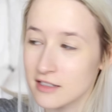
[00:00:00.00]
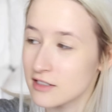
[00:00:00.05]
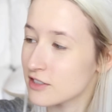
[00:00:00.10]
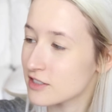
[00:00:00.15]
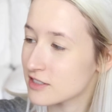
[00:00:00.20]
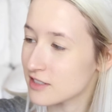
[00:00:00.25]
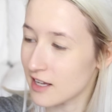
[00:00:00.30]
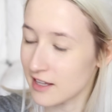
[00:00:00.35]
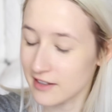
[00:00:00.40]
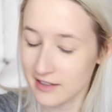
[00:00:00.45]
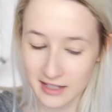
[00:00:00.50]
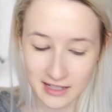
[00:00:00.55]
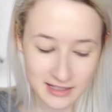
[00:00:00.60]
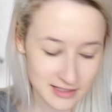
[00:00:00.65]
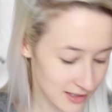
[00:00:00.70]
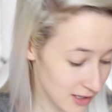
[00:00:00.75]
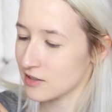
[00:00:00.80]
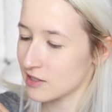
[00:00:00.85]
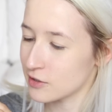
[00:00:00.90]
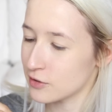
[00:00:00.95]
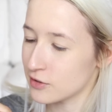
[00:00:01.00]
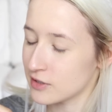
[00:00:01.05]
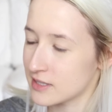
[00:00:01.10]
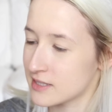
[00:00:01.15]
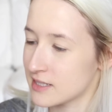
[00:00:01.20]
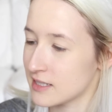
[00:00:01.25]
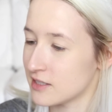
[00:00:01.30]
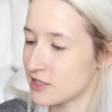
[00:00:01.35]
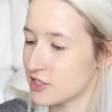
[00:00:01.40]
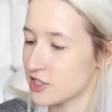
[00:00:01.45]
Looks like this. I got
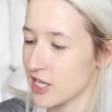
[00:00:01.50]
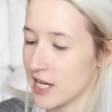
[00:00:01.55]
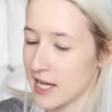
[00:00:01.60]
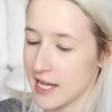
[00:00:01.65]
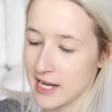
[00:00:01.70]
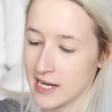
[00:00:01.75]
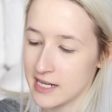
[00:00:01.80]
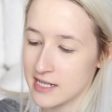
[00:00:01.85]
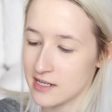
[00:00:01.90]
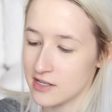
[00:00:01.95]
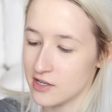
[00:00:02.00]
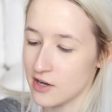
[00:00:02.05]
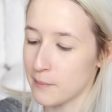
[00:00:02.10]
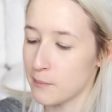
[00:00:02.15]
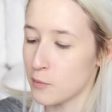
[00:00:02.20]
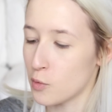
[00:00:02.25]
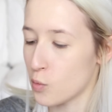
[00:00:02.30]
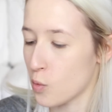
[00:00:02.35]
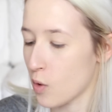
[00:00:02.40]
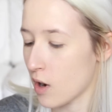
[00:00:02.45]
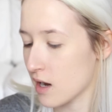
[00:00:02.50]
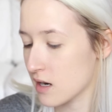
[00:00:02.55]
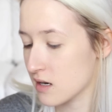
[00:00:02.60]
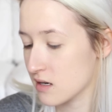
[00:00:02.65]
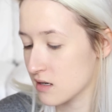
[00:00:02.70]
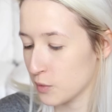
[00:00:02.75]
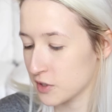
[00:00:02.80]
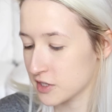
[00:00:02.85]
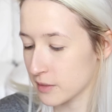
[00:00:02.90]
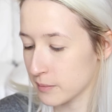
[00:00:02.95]
this in the shade number 1,
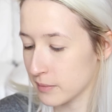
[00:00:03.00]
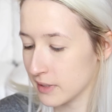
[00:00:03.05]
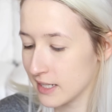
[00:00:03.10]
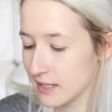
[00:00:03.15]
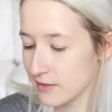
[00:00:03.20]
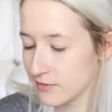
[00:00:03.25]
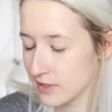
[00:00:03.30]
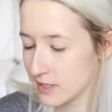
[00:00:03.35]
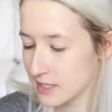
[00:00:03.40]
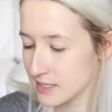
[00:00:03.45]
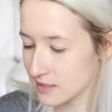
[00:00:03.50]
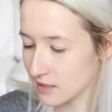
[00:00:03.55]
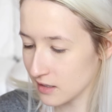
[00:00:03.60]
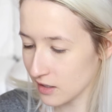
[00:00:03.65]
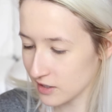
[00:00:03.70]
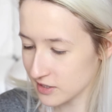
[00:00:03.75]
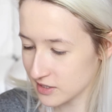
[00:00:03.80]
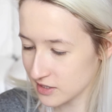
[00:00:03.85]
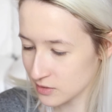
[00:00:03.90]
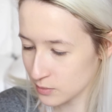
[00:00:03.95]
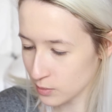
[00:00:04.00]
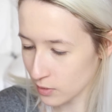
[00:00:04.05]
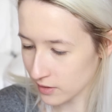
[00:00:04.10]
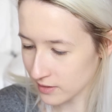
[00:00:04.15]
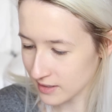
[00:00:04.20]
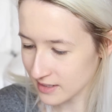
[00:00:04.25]
which I believe is the lightest one.